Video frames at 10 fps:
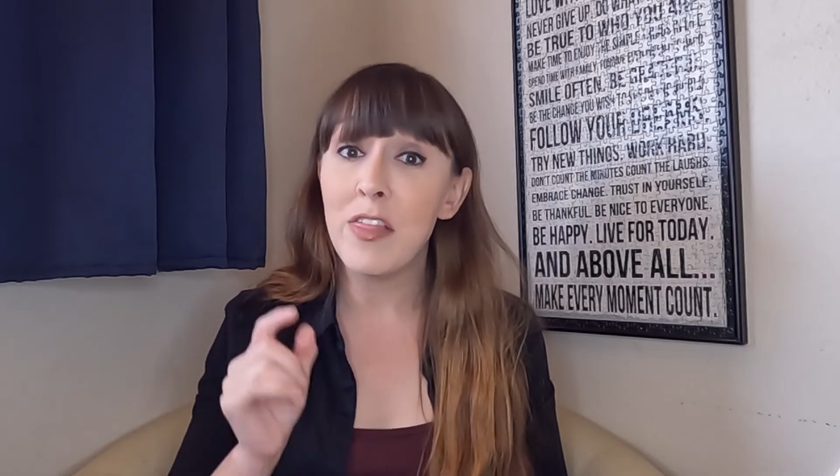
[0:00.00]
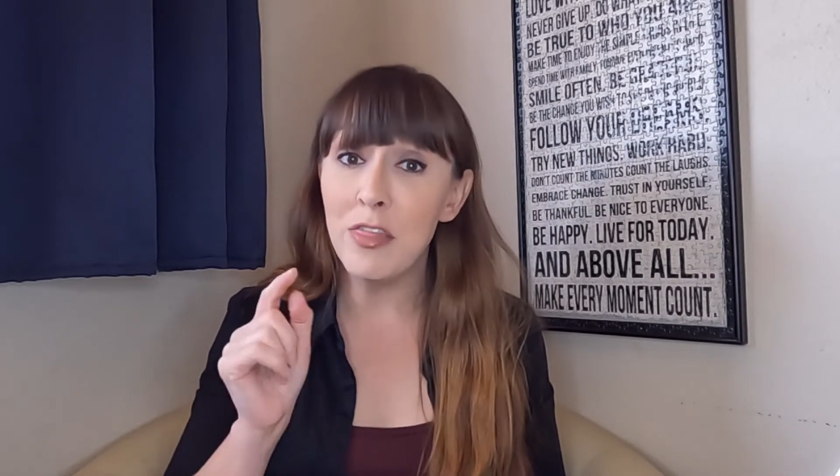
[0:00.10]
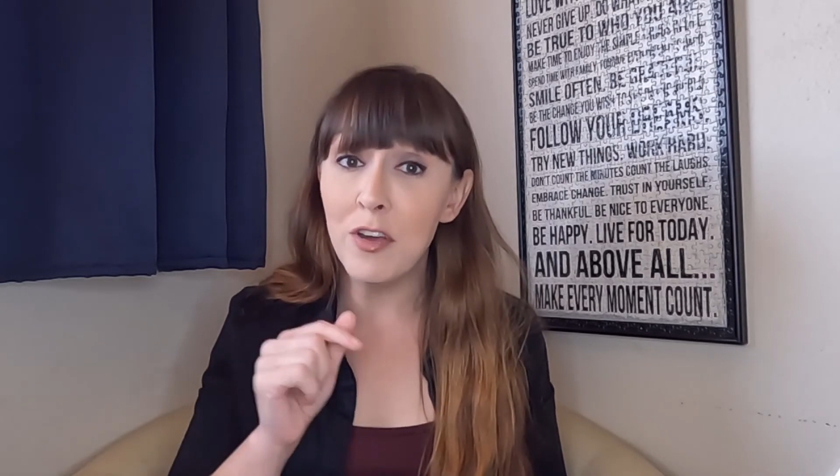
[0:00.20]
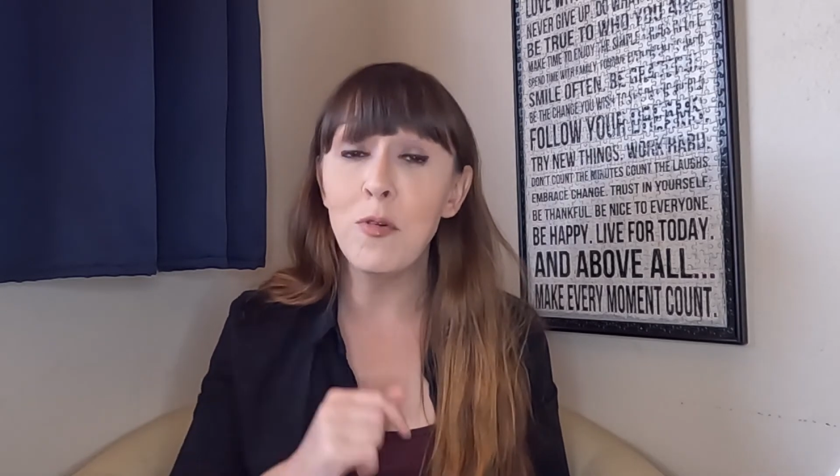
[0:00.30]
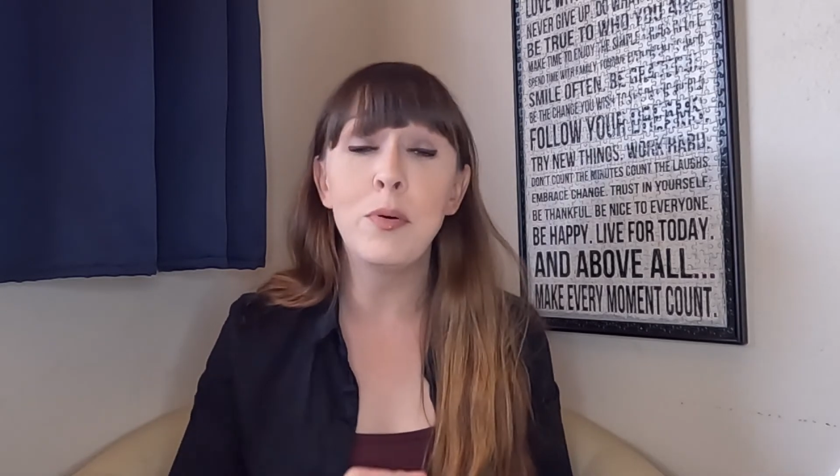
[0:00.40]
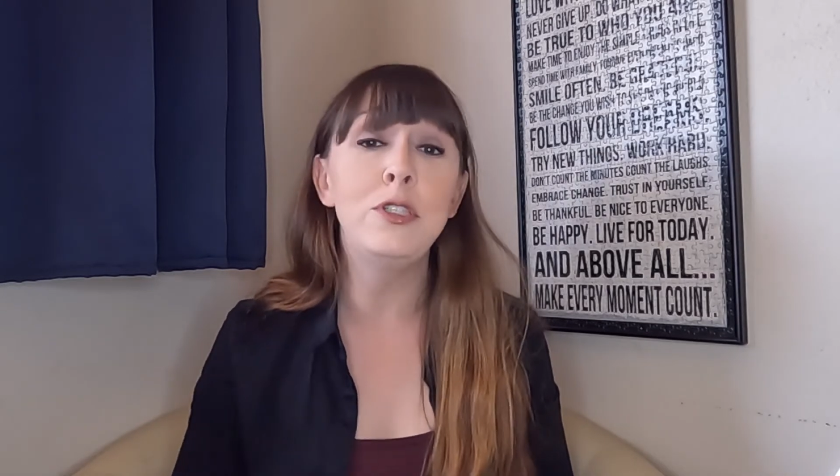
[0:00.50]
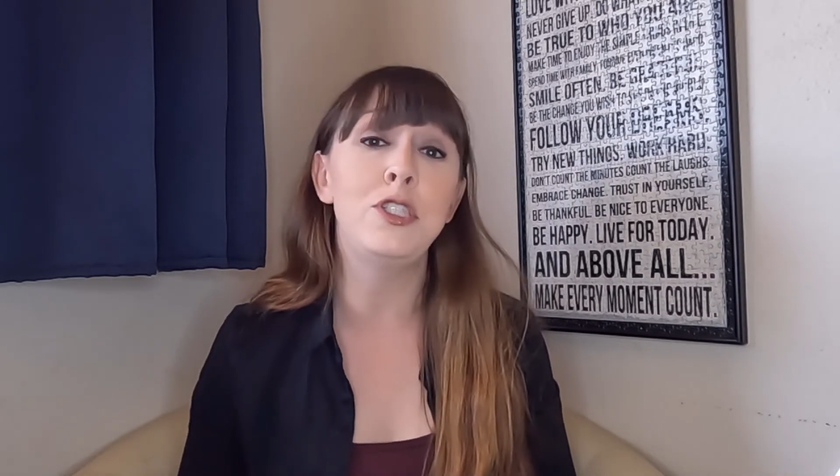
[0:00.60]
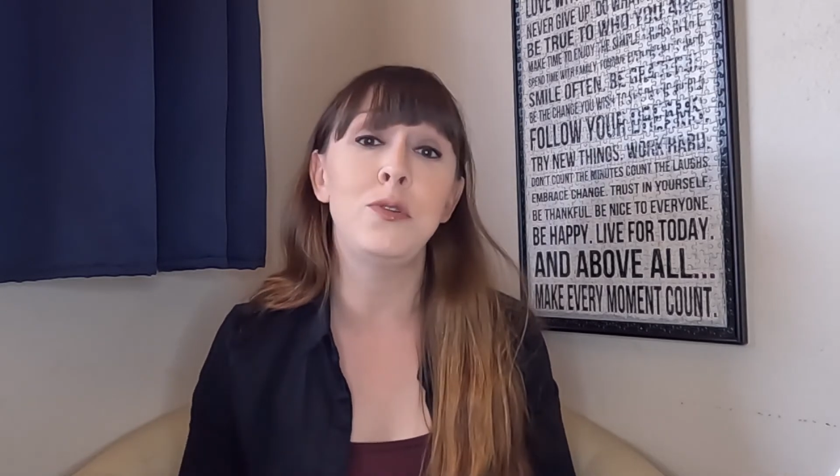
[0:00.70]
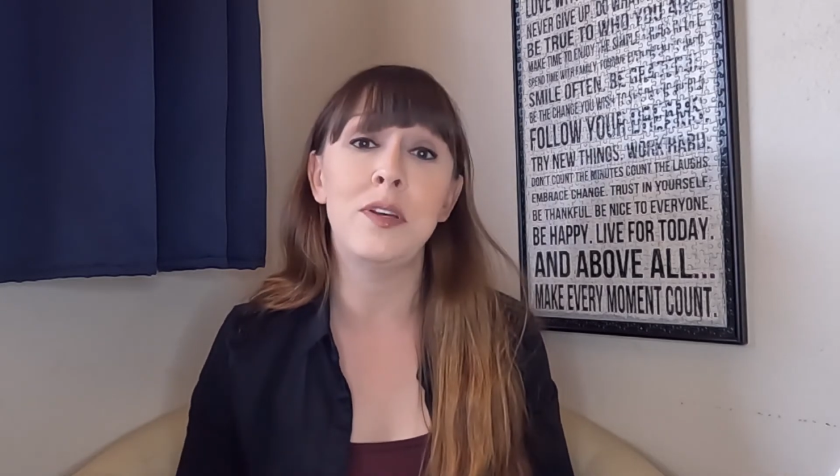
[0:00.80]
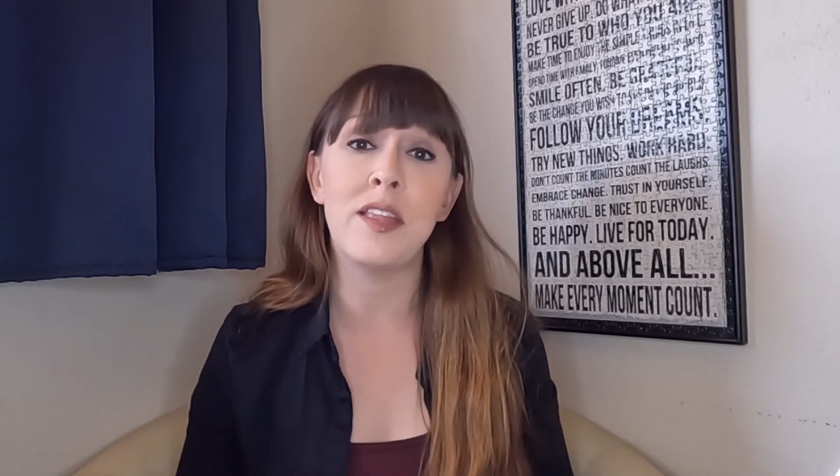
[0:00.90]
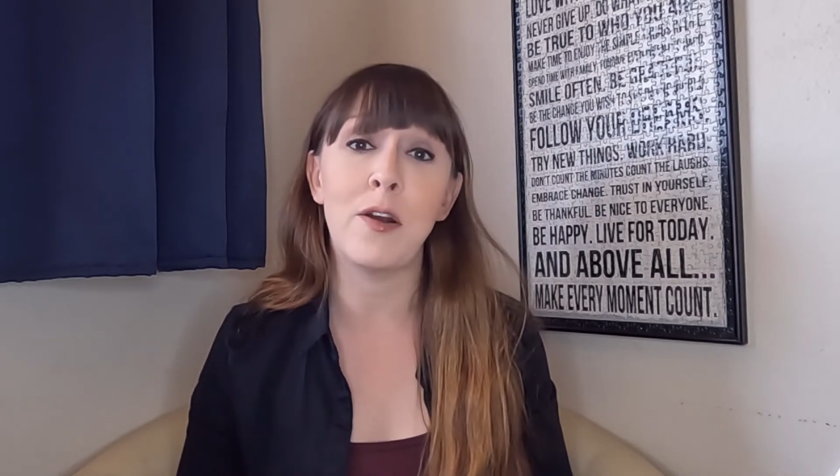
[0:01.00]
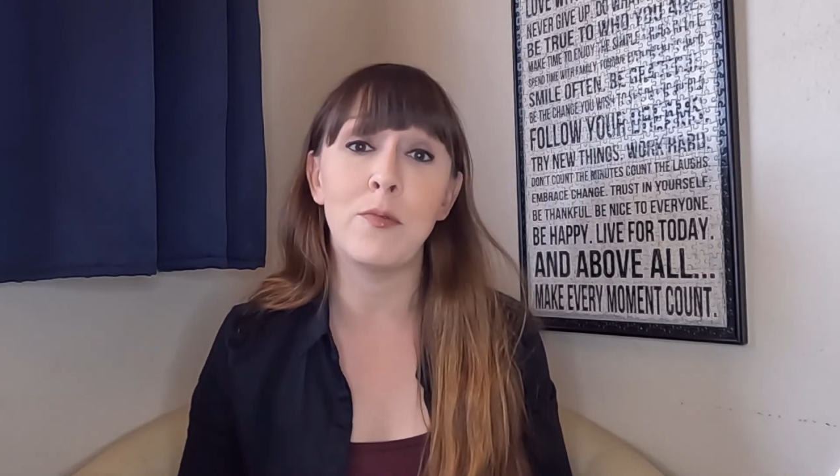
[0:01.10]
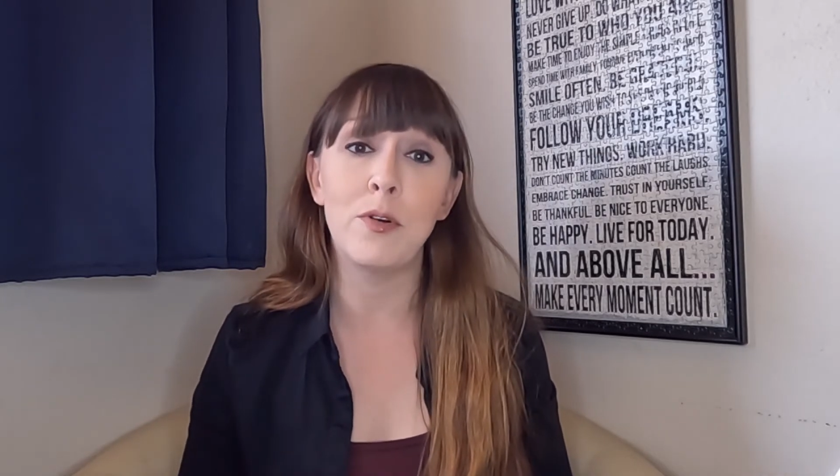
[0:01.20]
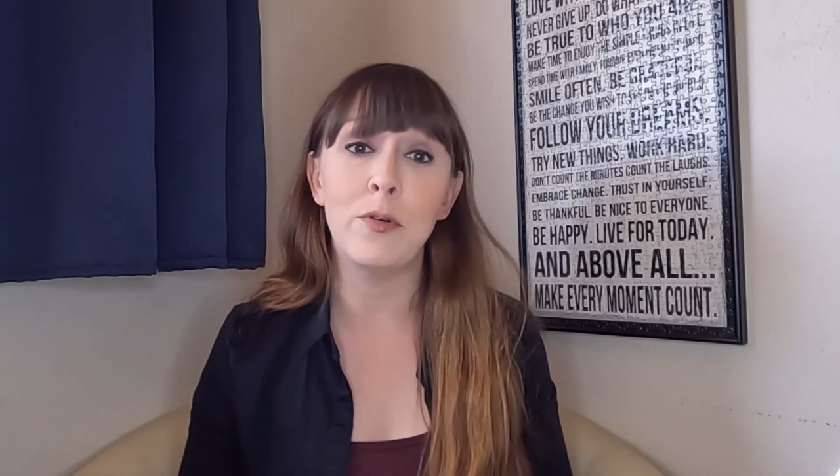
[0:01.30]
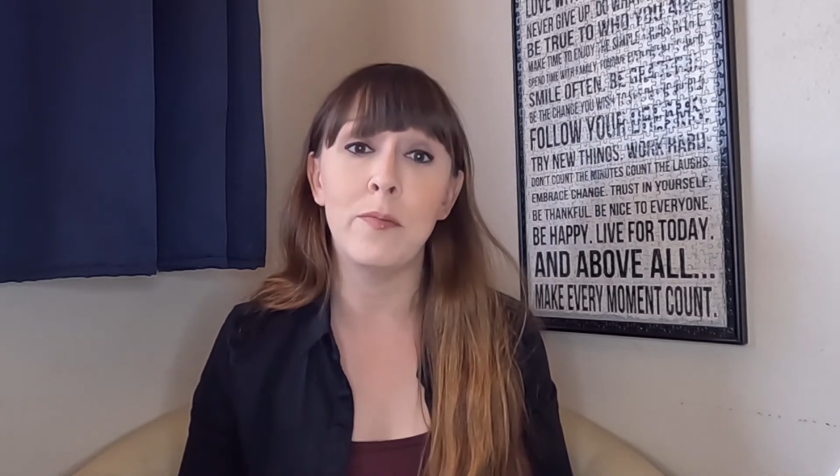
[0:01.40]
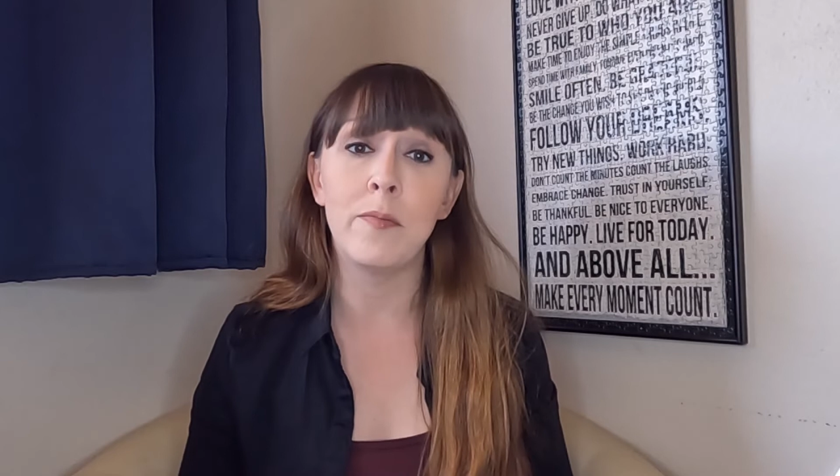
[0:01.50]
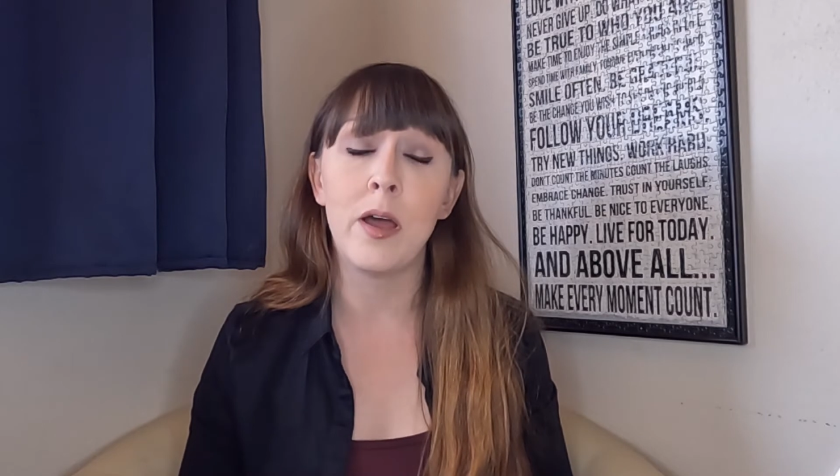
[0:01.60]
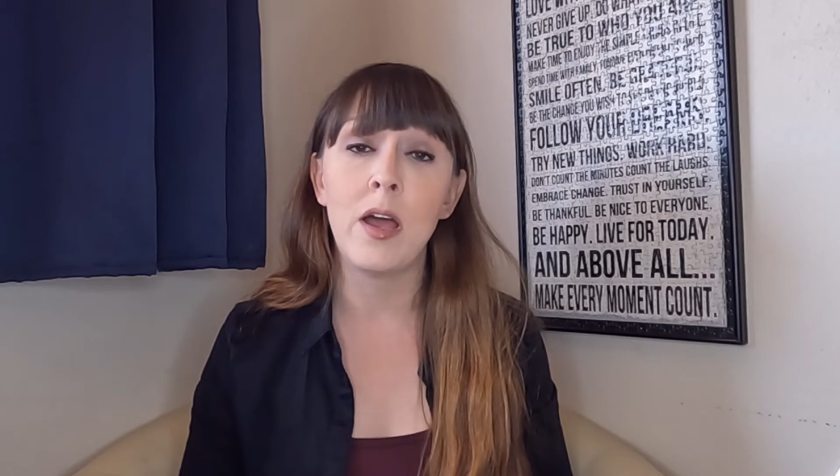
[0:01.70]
they'll put you in that room.